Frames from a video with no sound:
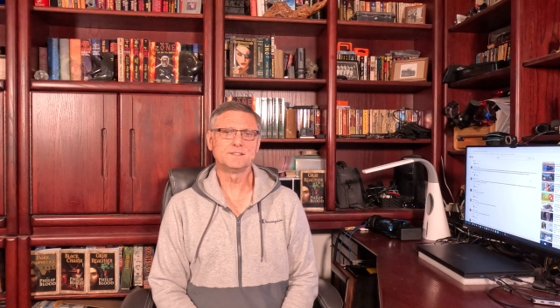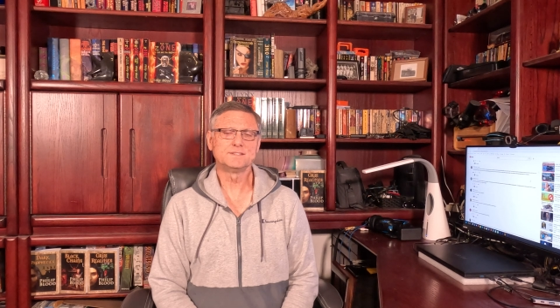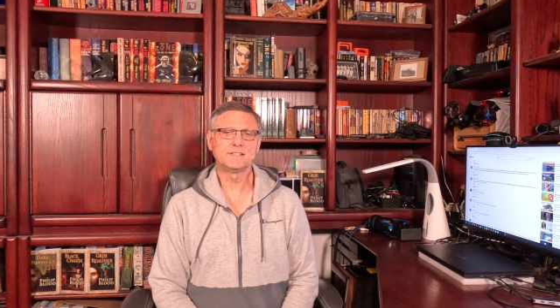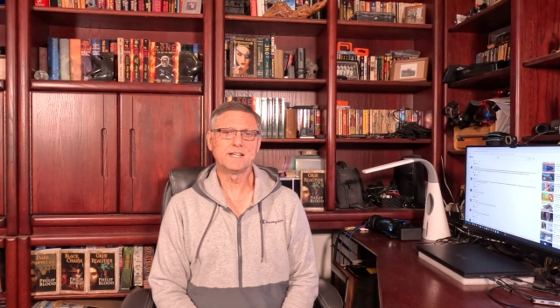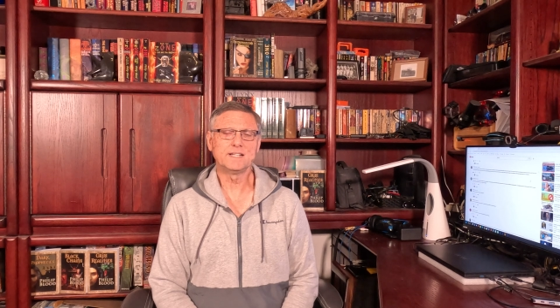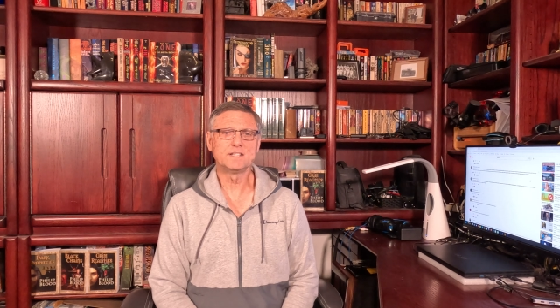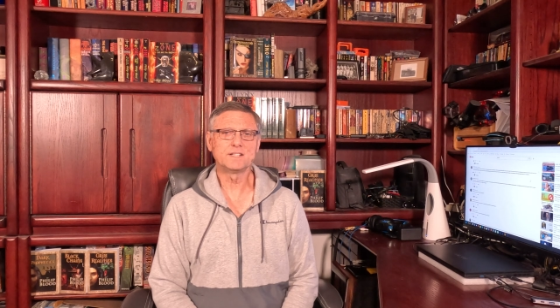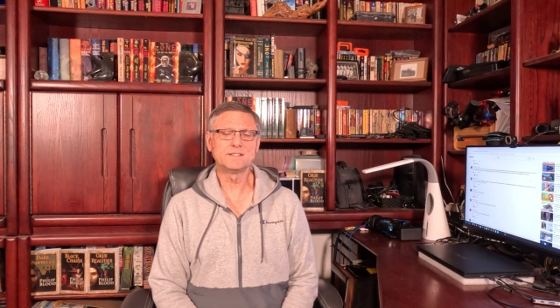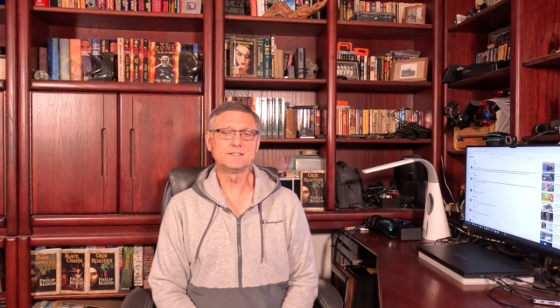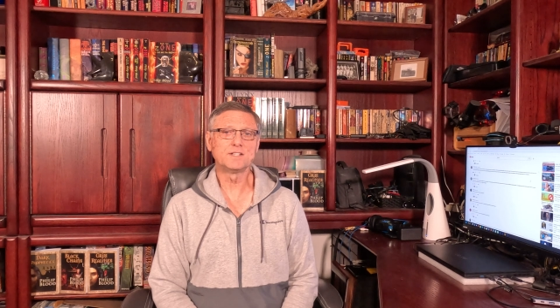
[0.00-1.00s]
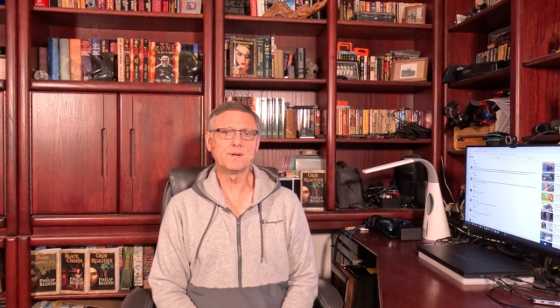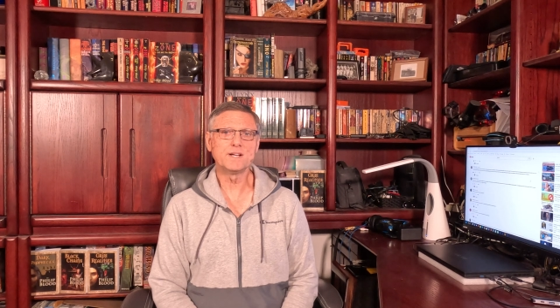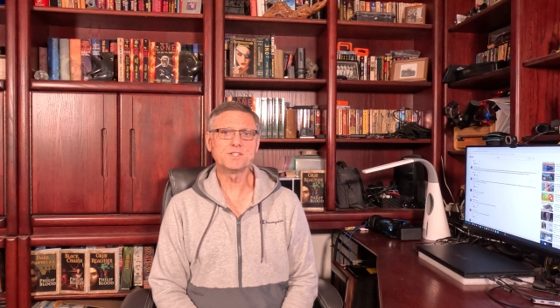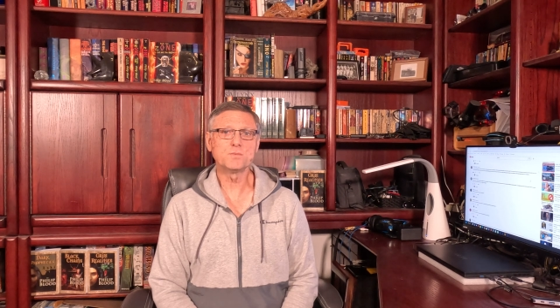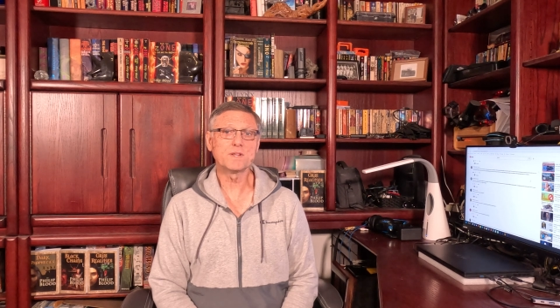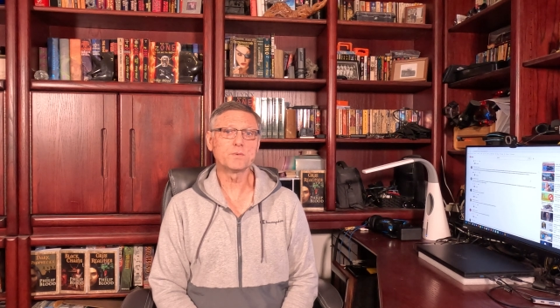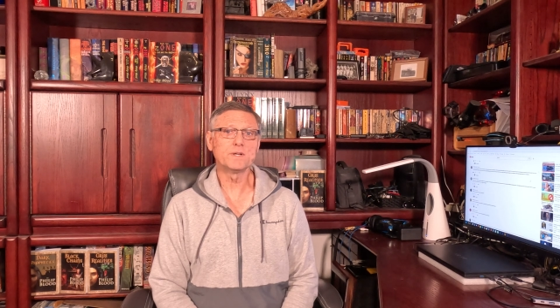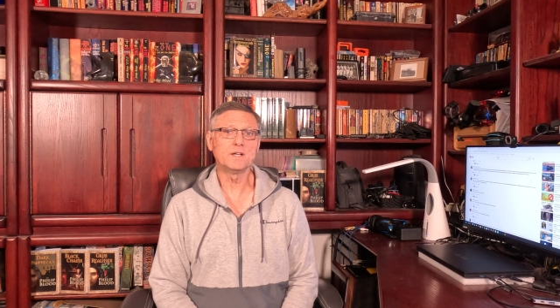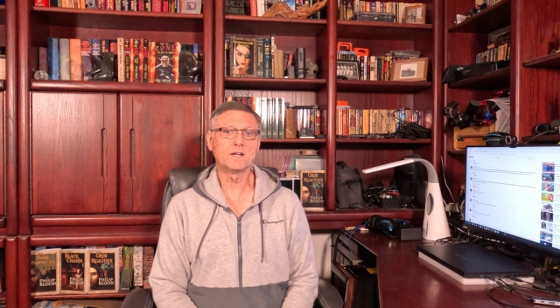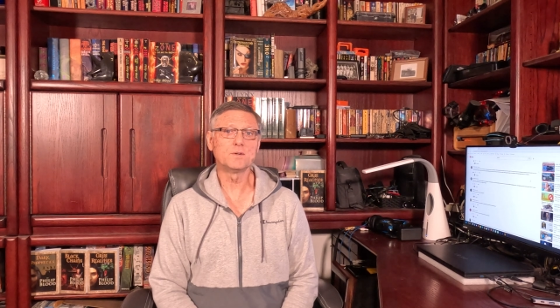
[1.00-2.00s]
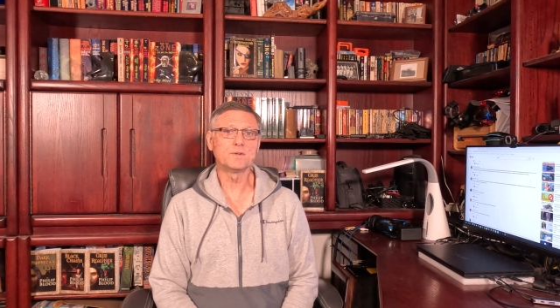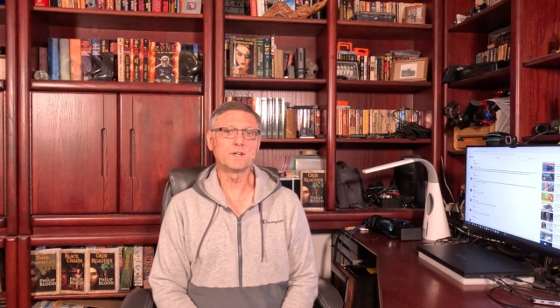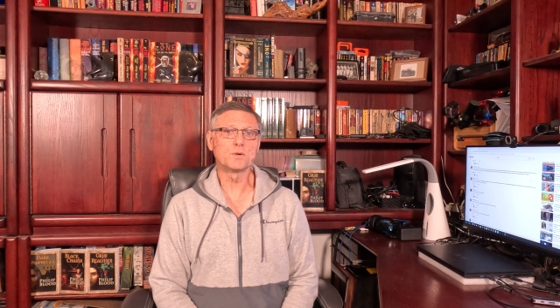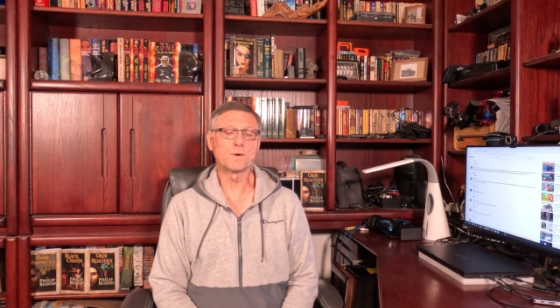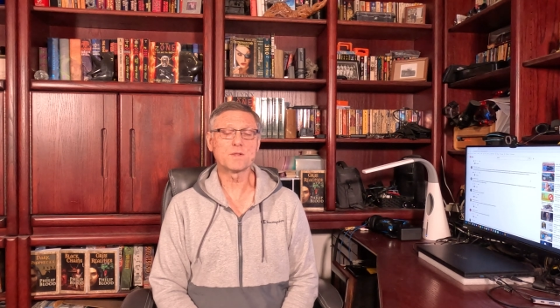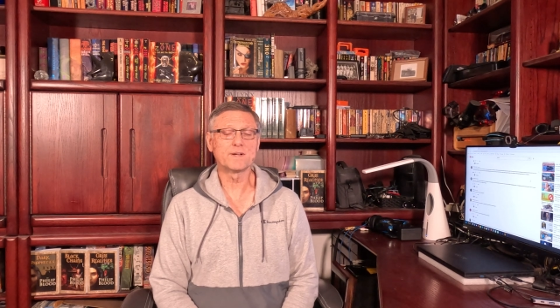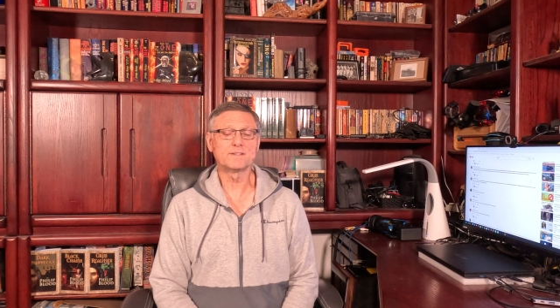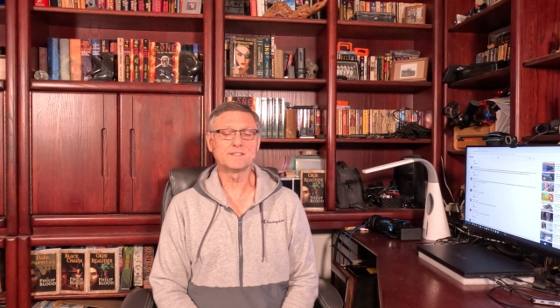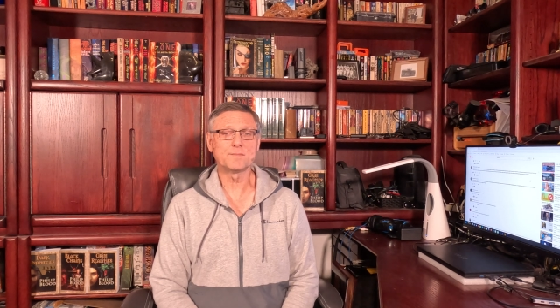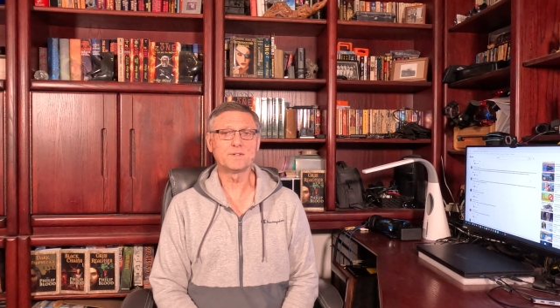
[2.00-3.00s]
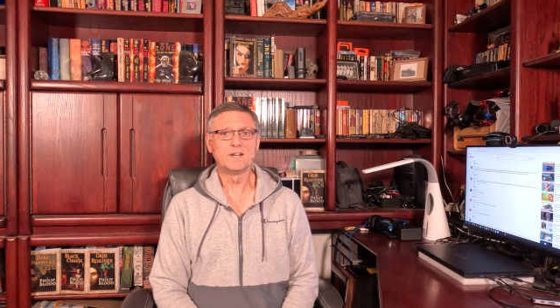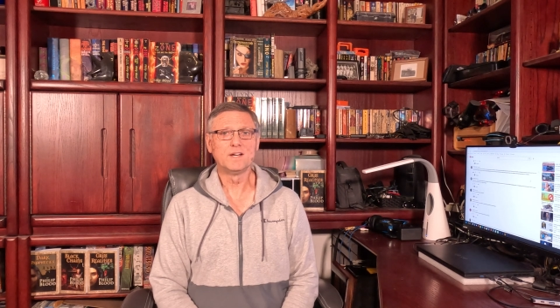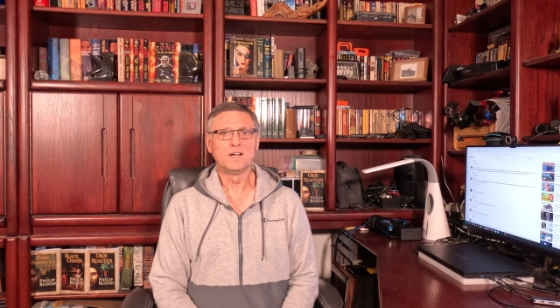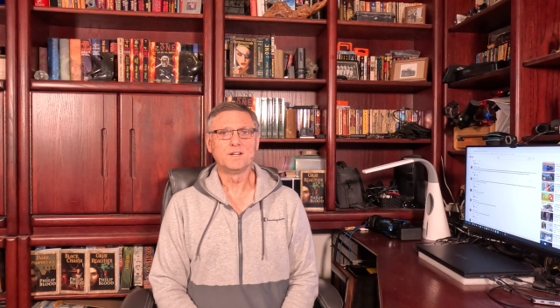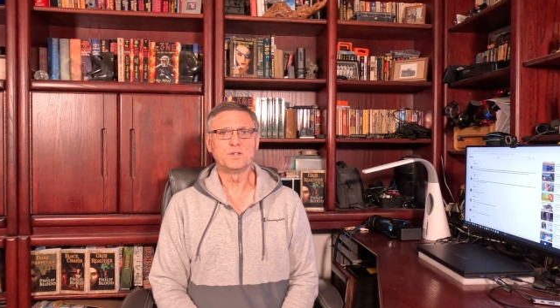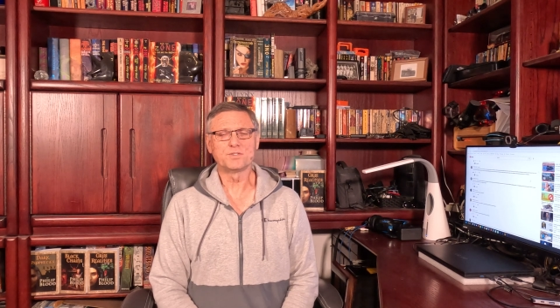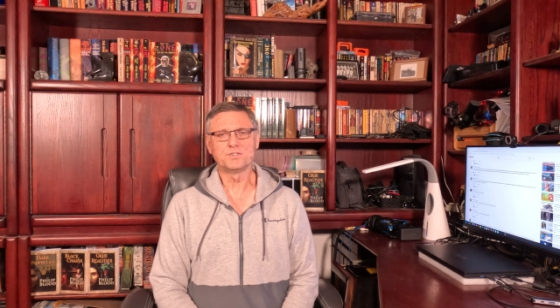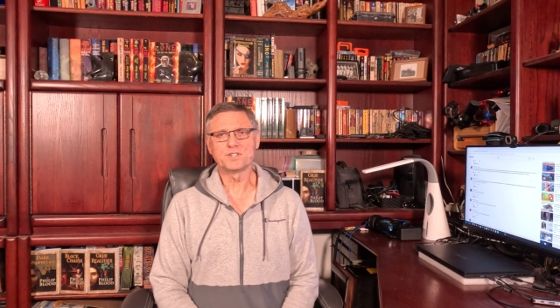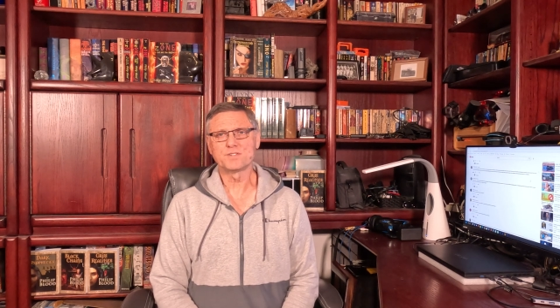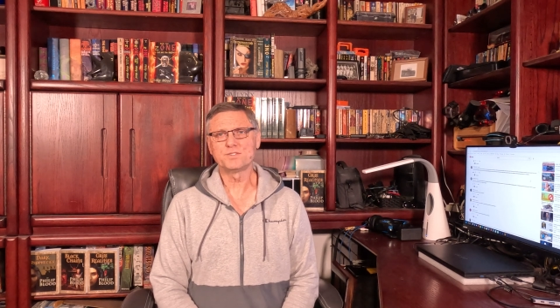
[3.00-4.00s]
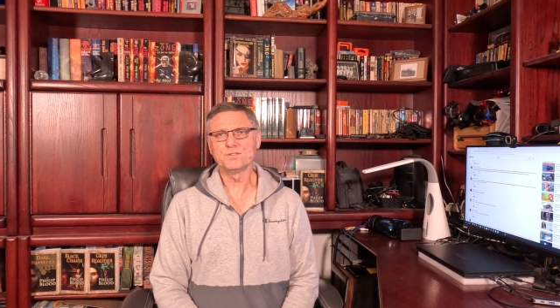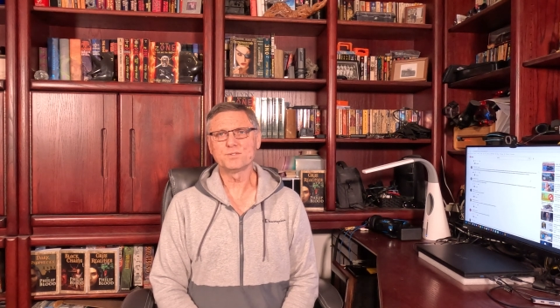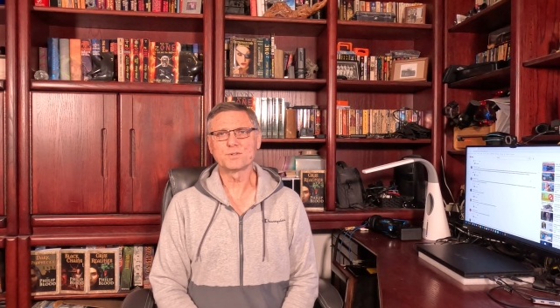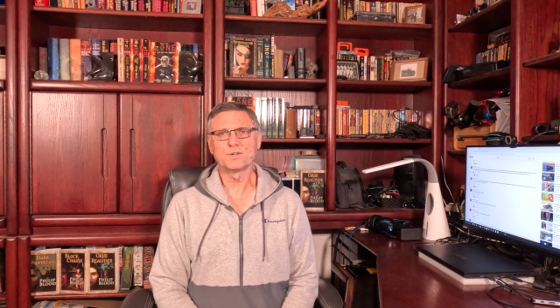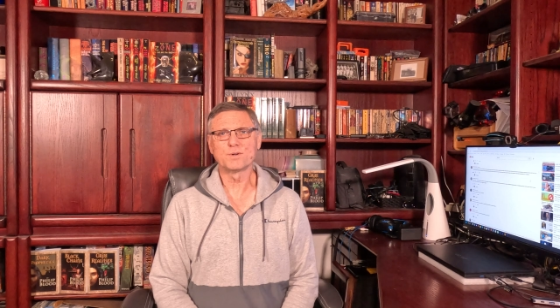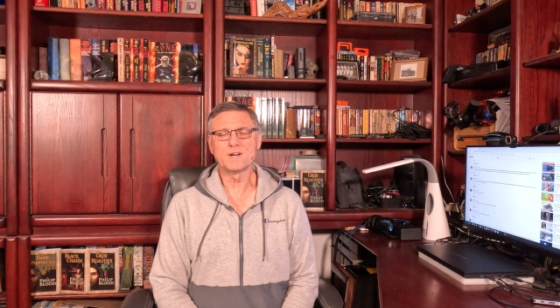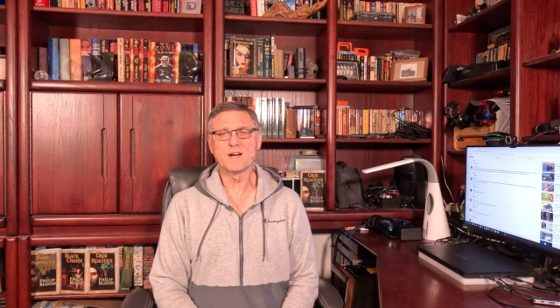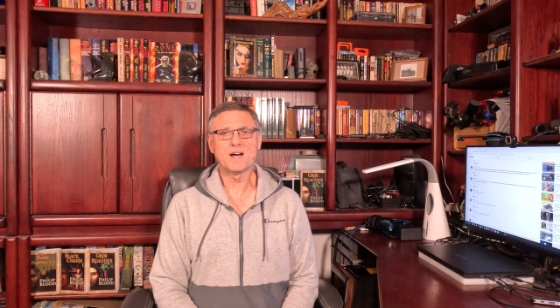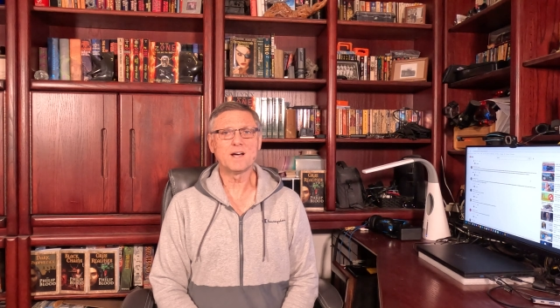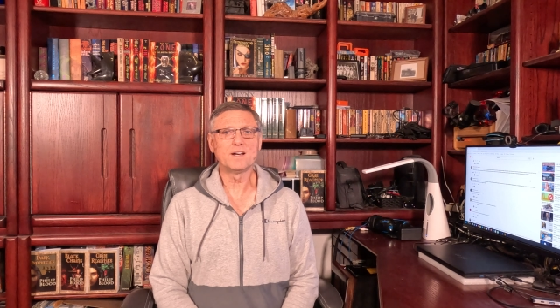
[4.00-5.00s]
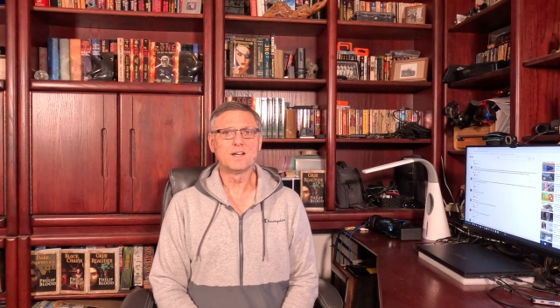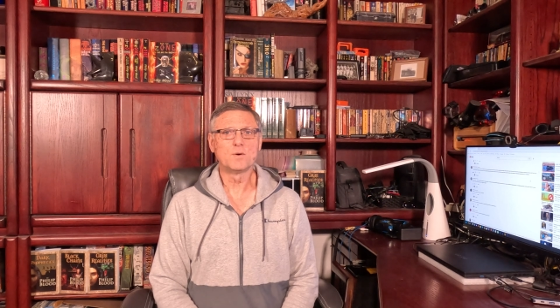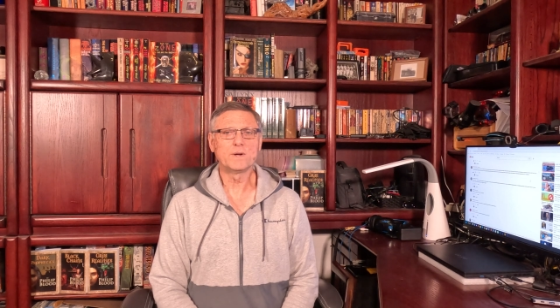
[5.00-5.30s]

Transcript: say into consideration, whether we accept your suggestions or not.